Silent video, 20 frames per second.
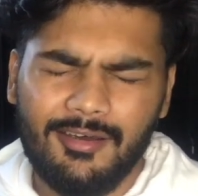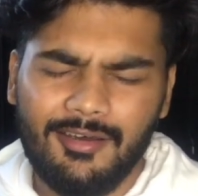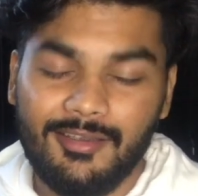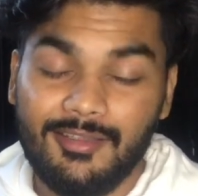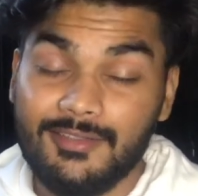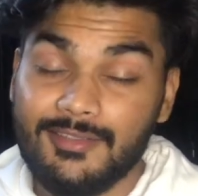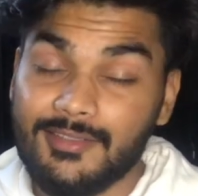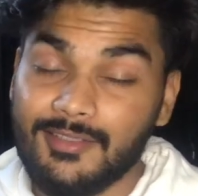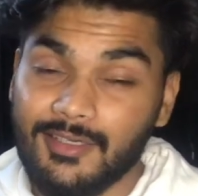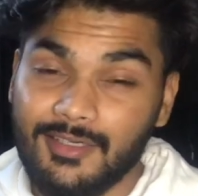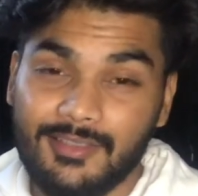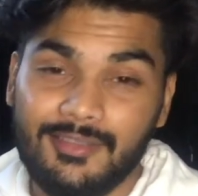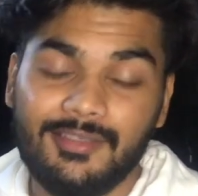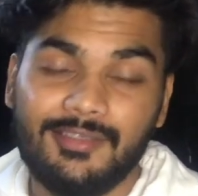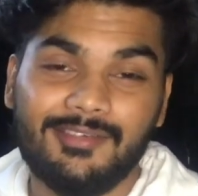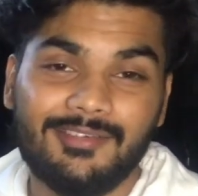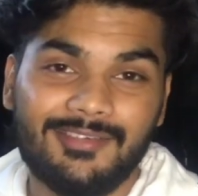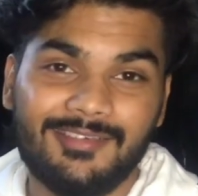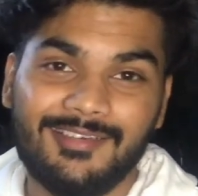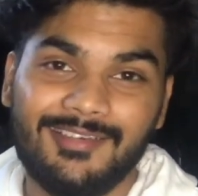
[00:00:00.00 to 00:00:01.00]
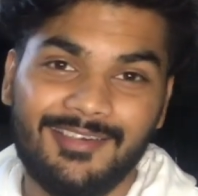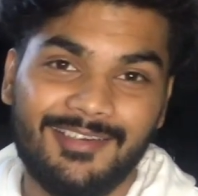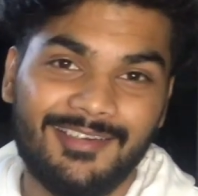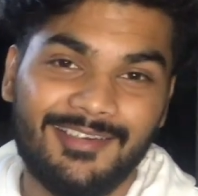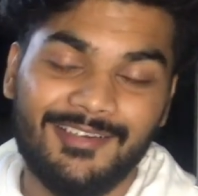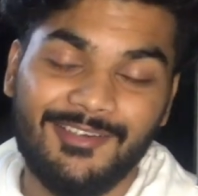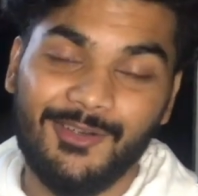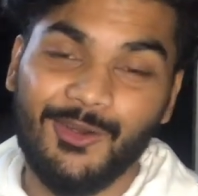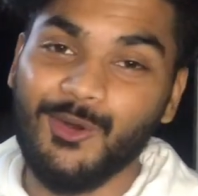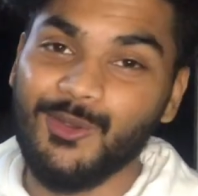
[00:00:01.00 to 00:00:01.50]
It sucked.
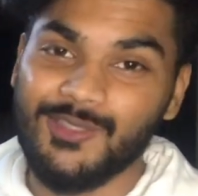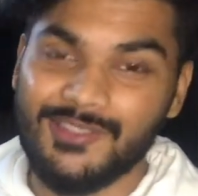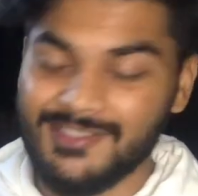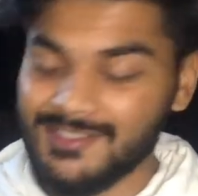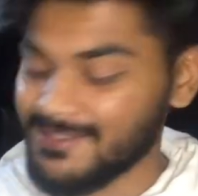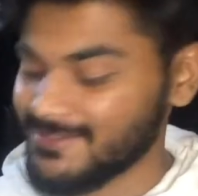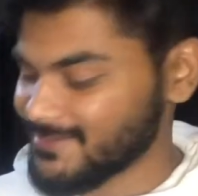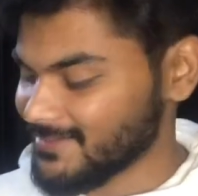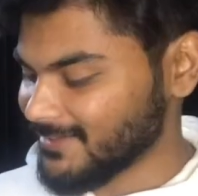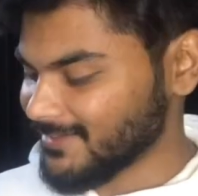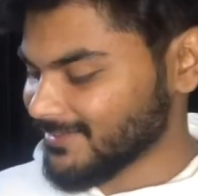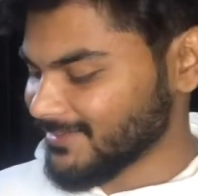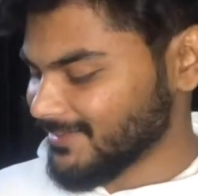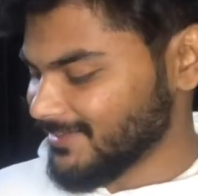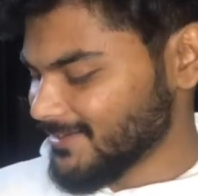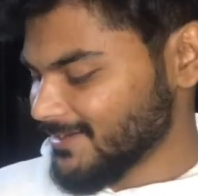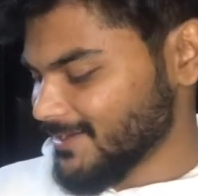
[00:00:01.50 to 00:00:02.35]
Honestly, it sucked.